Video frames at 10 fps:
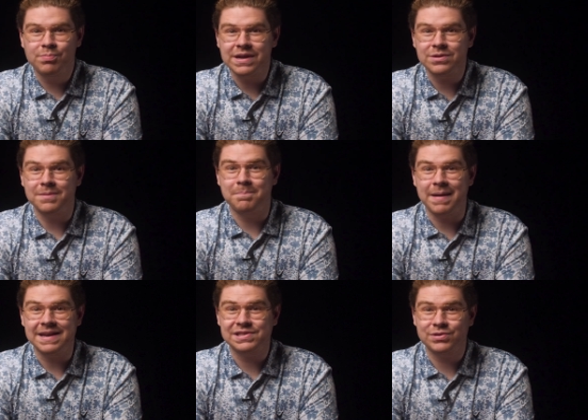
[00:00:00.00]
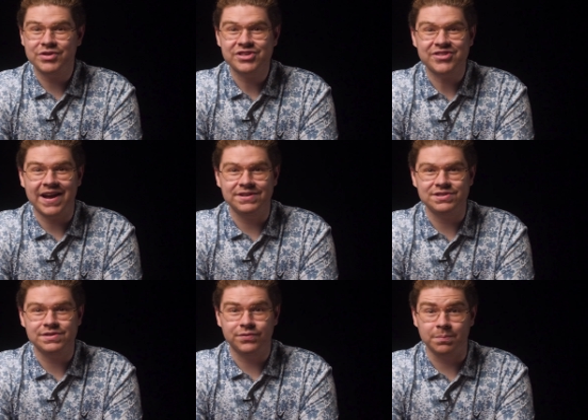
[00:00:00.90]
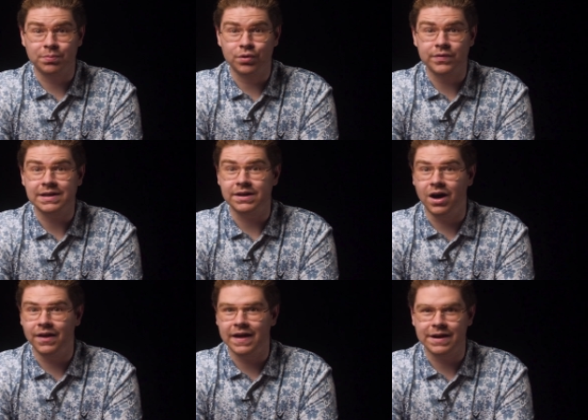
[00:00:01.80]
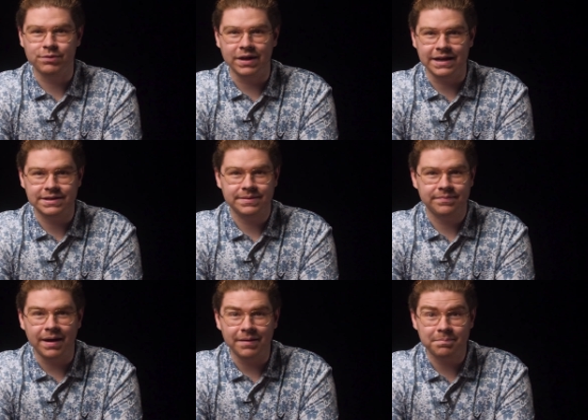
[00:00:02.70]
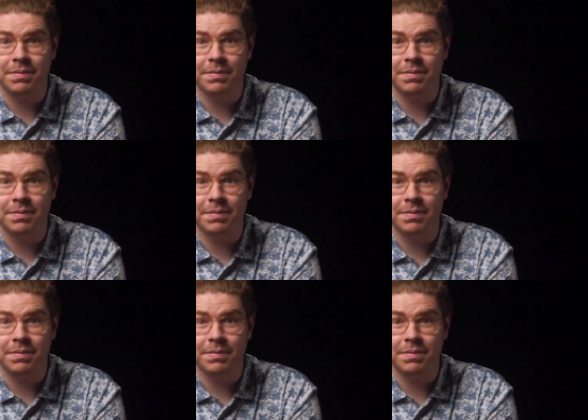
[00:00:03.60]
bring you the best three strategies for improving an online roulette. But